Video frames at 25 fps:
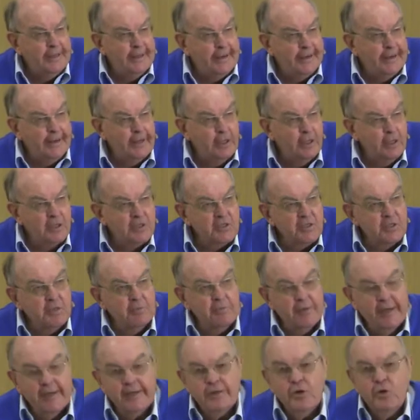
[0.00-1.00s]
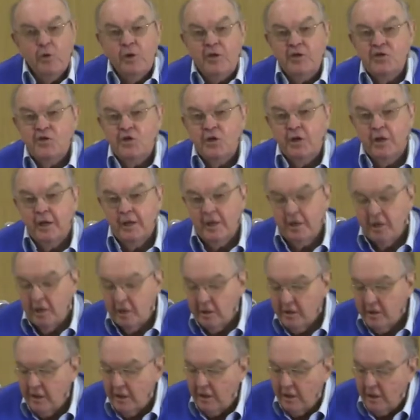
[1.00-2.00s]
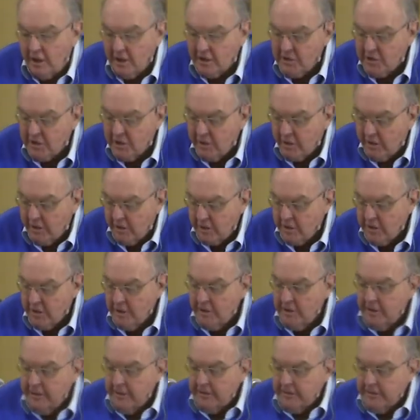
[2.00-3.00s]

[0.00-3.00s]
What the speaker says: And I asked them that question. I got the answer that